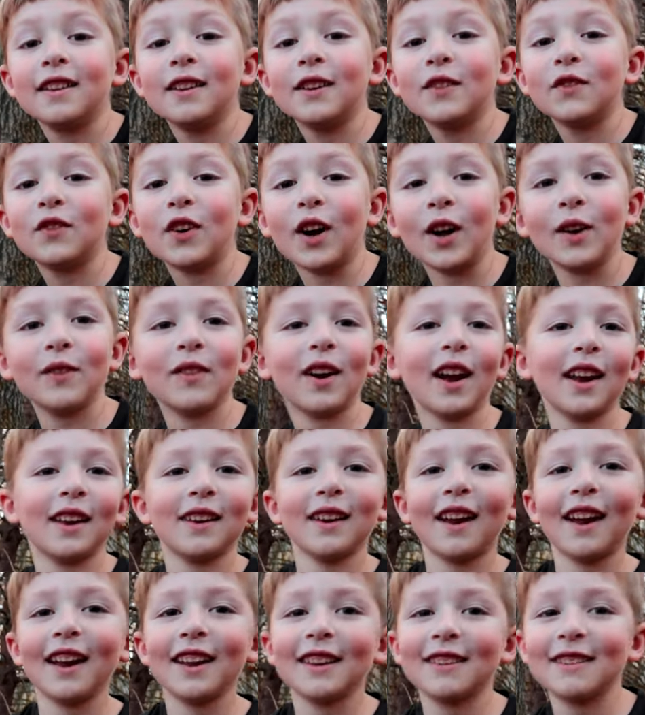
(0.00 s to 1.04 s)
Buy my
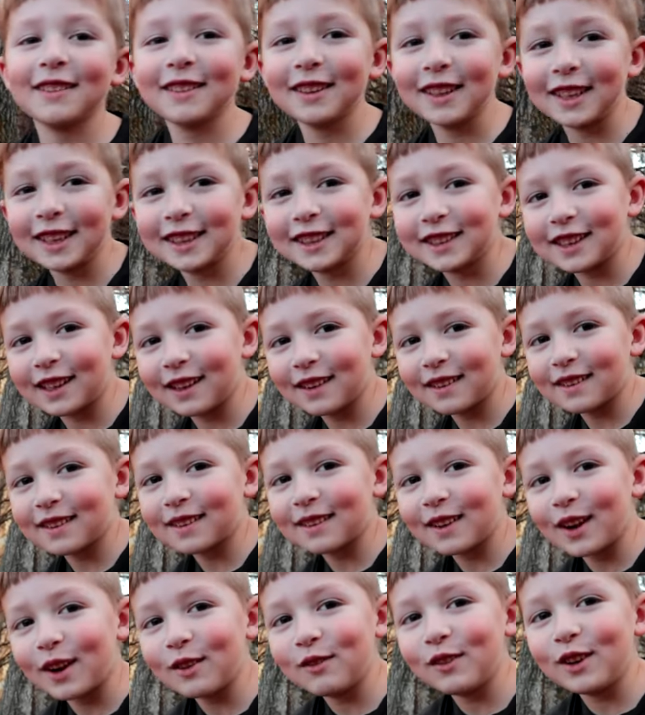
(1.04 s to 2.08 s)
dad's t-shirts so
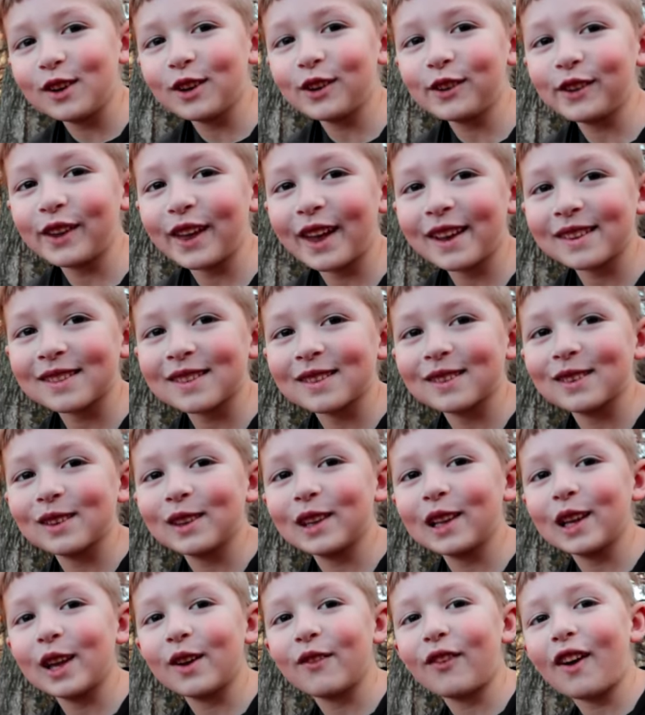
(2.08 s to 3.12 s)
that we don't have to
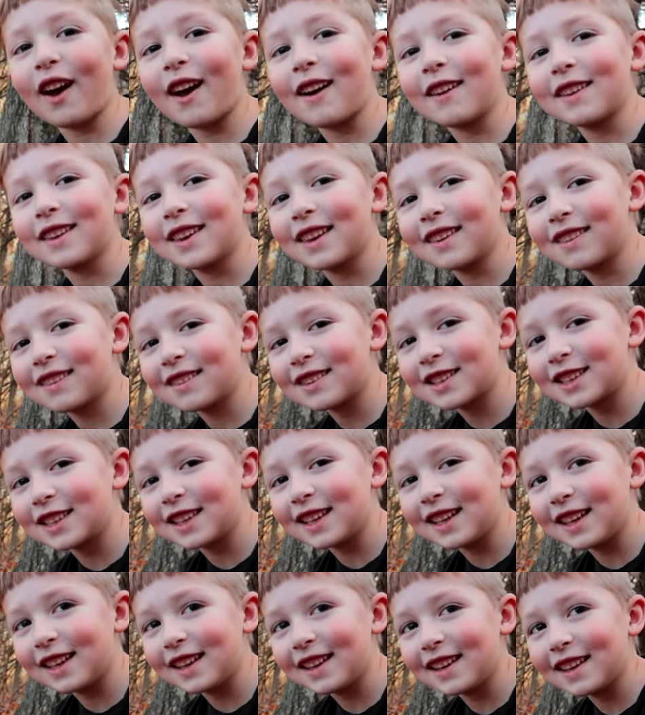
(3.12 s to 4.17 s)
live out on the
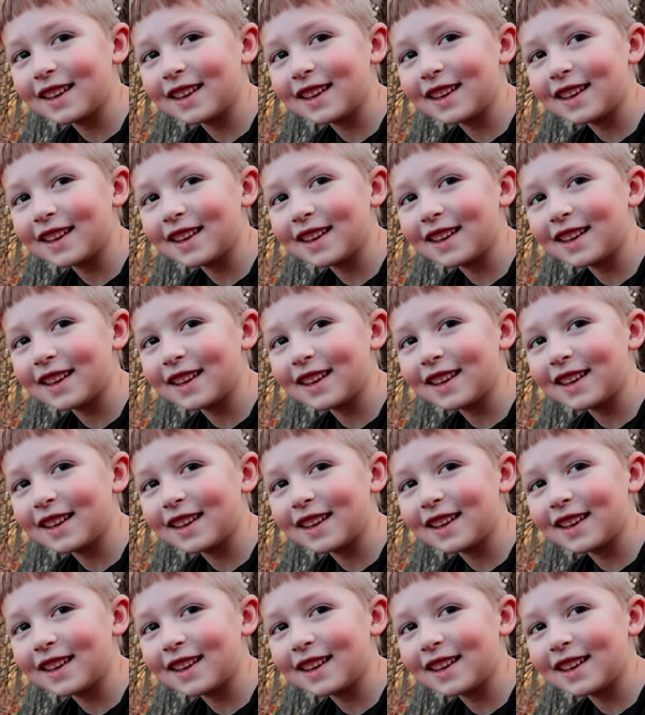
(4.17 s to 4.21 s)
street.